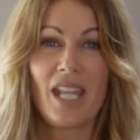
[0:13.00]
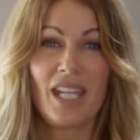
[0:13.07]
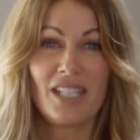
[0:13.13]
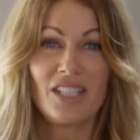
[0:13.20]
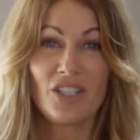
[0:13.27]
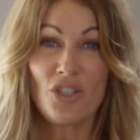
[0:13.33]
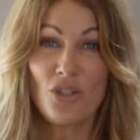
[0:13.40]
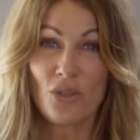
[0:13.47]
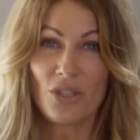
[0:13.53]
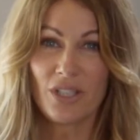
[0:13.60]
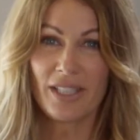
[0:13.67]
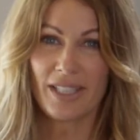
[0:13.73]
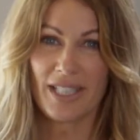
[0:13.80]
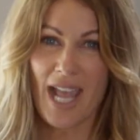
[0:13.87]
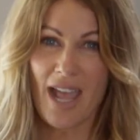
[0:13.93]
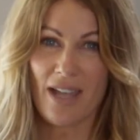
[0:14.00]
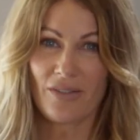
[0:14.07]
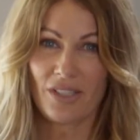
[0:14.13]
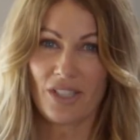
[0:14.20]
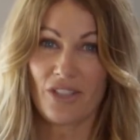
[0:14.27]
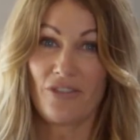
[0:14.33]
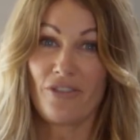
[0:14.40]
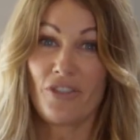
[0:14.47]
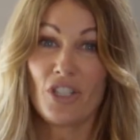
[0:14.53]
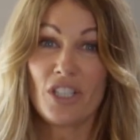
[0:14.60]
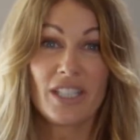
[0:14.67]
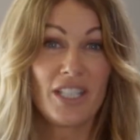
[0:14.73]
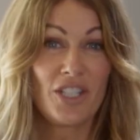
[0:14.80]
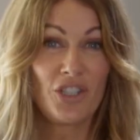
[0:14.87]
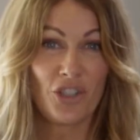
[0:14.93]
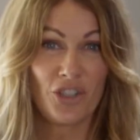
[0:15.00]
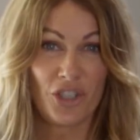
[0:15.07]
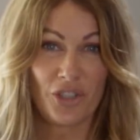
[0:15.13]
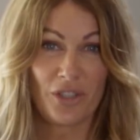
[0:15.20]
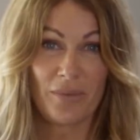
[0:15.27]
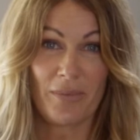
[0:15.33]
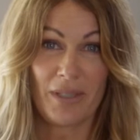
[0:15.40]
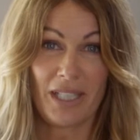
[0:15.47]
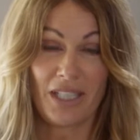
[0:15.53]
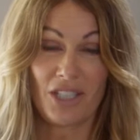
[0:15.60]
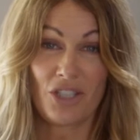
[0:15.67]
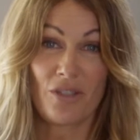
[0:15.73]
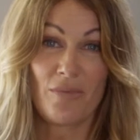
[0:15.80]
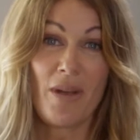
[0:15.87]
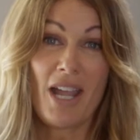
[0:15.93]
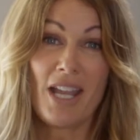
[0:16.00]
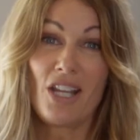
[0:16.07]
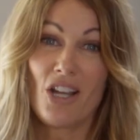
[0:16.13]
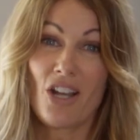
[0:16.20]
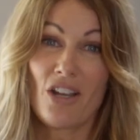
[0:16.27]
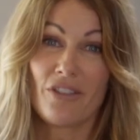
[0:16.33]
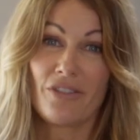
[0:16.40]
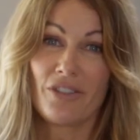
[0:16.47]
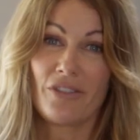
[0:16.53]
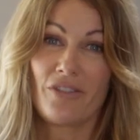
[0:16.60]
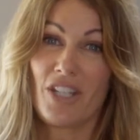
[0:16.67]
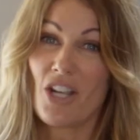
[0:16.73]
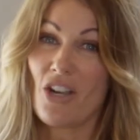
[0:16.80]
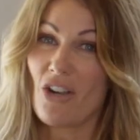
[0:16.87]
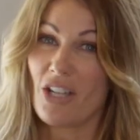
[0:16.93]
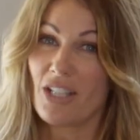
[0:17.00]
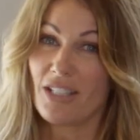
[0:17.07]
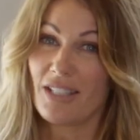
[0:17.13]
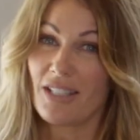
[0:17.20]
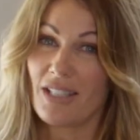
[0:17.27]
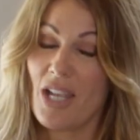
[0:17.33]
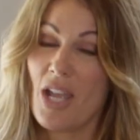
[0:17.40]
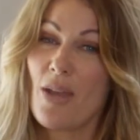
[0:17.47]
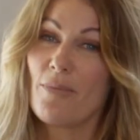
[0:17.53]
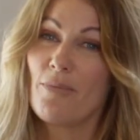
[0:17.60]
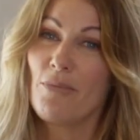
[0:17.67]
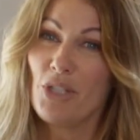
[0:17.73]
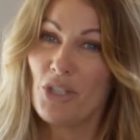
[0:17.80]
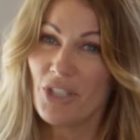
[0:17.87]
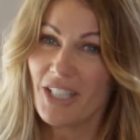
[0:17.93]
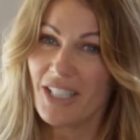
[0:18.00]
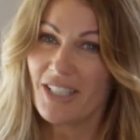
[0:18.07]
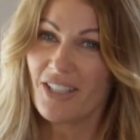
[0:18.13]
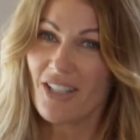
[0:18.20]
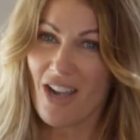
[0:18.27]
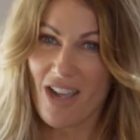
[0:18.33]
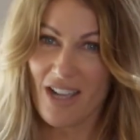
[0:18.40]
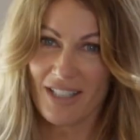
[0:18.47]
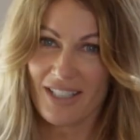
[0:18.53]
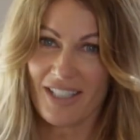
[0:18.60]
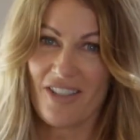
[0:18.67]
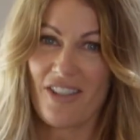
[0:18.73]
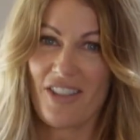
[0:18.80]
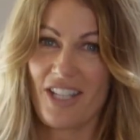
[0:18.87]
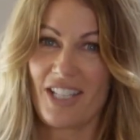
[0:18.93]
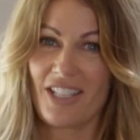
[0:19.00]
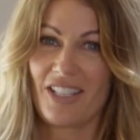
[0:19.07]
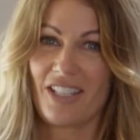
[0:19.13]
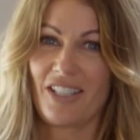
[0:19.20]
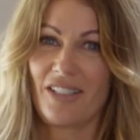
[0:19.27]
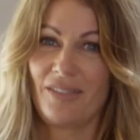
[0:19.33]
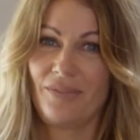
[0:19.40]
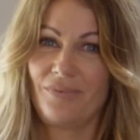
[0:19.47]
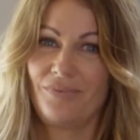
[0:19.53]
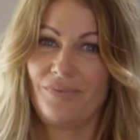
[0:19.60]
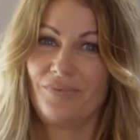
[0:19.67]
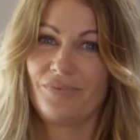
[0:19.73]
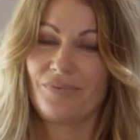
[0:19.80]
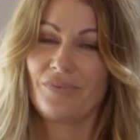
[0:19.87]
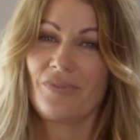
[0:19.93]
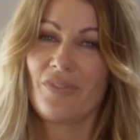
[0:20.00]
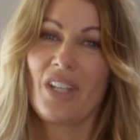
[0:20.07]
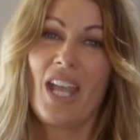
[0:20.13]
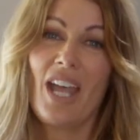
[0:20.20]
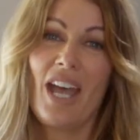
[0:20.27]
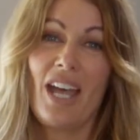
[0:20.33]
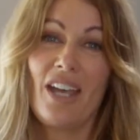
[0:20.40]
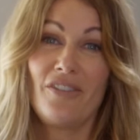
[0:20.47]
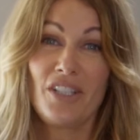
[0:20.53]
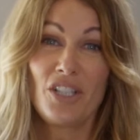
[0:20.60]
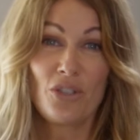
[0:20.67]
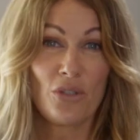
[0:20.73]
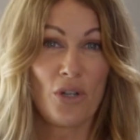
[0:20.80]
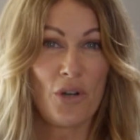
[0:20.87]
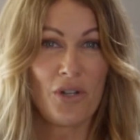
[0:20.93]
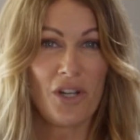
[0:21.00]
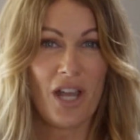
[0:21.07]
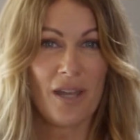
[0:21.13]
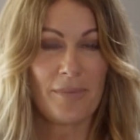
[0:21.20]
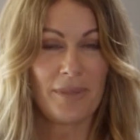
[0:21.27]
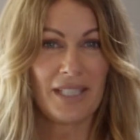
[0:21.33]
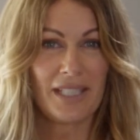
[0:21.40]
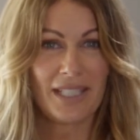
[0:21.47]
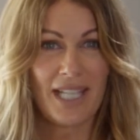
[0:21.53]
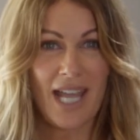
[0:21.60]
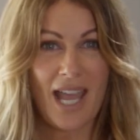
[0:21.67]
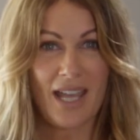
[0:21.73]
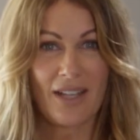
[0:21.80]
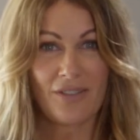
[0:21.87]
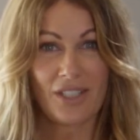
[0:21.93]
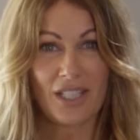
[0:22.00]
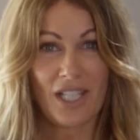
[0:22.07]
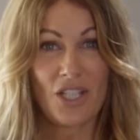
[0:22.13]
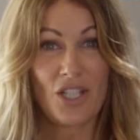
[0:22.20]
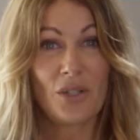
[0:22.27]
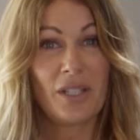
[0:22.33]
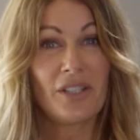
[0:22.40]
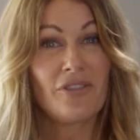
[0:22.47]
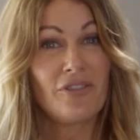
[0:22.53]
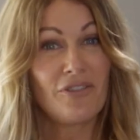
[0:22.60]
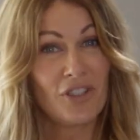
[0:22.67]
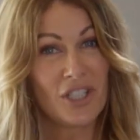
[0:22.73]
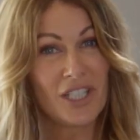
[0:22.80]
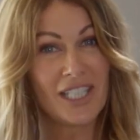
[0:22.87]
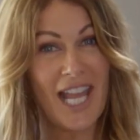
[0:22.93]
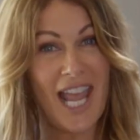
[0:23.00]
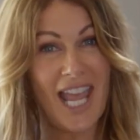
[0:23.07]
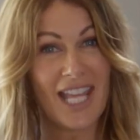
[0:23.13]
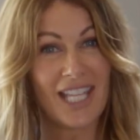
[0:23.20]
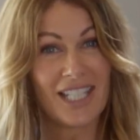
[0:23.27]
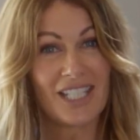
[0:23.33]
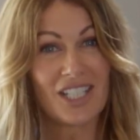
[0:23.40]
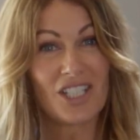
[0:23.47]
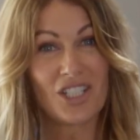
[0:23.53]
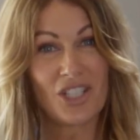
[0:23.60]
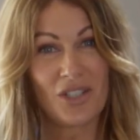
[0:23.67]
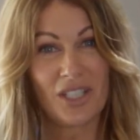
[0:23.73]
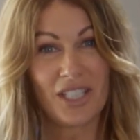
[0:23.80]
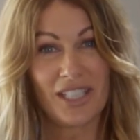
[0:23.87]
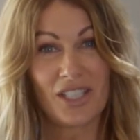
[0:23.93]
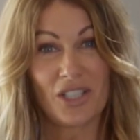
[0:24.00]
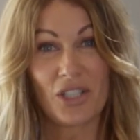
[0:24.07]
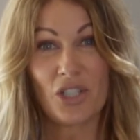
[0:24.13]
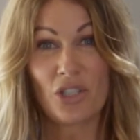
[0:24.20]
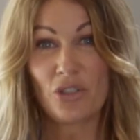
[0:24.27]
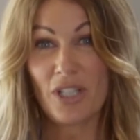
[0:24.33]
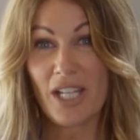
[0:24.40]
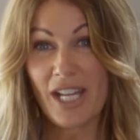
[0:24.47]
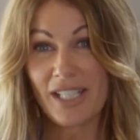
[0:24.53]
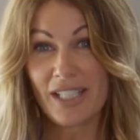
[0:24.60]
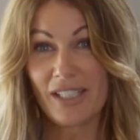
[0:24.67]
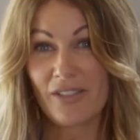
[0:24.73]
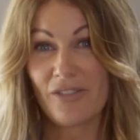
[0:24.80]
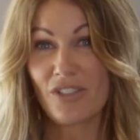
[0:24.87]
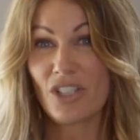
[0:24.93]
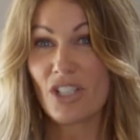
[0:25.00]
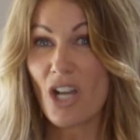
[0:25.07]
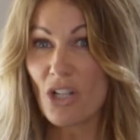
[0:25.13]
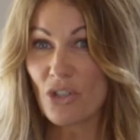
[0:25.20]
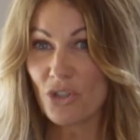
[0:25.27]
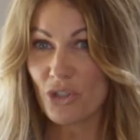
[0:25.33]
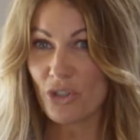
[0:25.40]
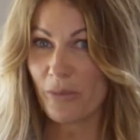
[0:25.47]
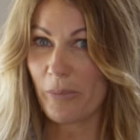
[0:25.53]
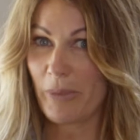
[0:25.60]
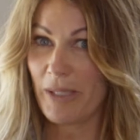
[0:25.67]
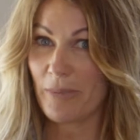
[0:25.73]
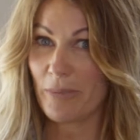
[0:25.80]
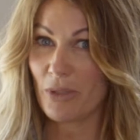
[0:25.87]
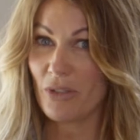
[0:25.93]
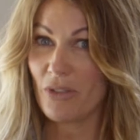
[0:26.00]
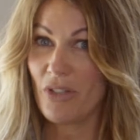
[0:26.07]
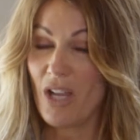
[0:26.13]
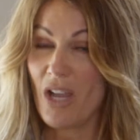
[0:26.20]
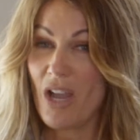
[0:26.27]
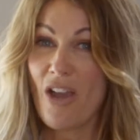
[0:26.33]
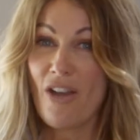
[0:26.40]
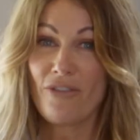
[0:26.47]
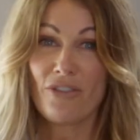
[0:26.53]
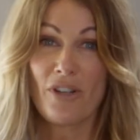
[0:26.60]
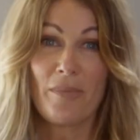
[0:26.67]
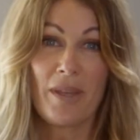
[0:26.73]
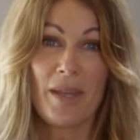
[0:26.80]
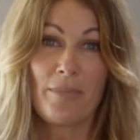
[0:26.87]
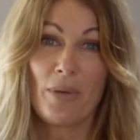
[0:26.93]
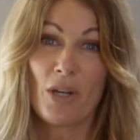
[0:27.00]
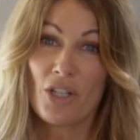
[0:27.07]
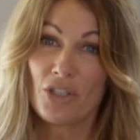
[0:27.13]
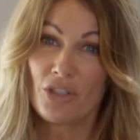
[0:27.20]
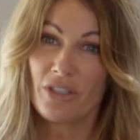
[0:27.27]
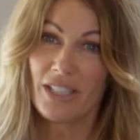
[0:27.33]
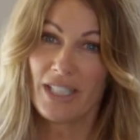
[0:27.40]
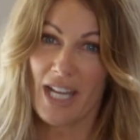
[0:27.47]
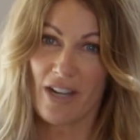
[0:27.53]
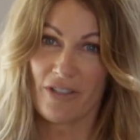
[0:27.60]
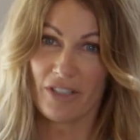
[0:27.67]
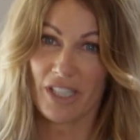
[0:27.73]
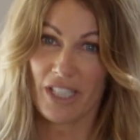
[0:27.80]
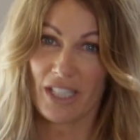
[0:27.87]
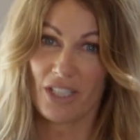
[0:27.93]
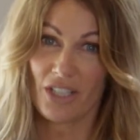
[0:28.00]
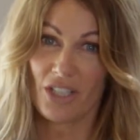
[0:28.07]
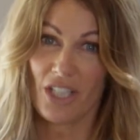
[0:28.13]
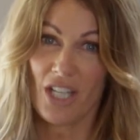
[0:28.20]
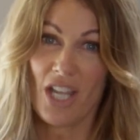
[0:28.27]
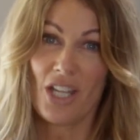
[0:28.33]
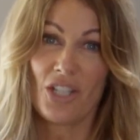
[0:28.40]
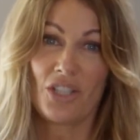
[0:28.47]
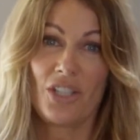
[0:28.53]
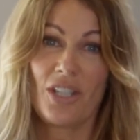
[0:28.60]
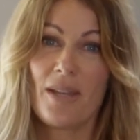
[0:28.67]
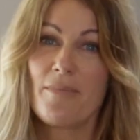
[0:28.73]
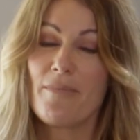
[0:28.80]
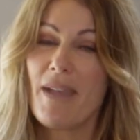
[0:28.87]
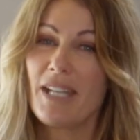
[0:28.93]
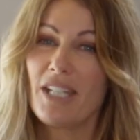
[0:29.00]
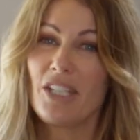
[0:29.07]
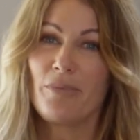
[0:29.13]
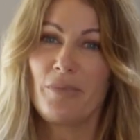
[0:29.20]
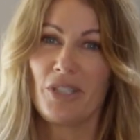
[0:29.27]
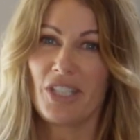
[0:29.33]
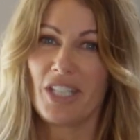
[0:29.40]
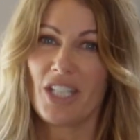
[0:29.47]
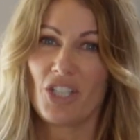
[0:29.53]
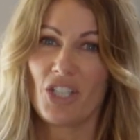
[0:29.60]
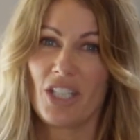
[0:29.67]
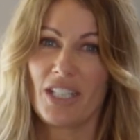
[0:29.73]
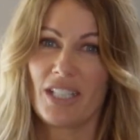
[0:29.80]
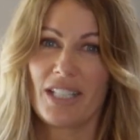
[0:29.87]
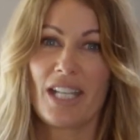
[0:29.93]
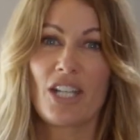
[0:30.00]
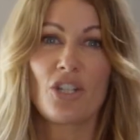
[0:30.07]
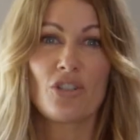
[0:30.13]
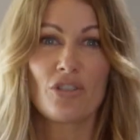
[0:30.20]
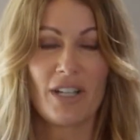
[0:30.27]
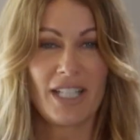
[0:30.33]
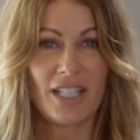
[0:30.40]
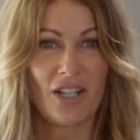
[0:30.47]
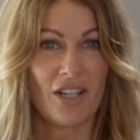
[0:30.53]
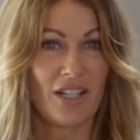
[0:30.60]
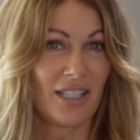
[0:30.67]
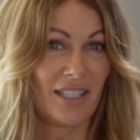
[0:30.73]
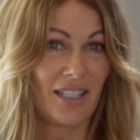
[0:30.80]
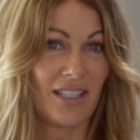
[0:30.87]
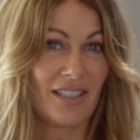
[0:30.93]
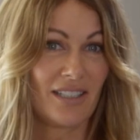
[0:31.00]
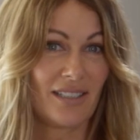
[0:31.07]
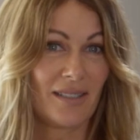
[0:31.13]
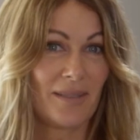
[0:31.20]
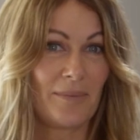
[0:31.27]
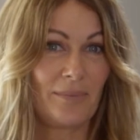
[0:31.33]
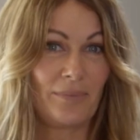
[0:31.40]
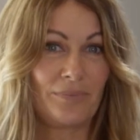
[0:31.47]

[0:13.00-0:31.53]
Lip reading: It's North Staffs that first introduced me to my love of the arts, music, dance, and theatre. Having grown up in Staffs and knowing firsthand that Stokies are creative, cultural people, from their pottery's heritage to their many musicians and great artists.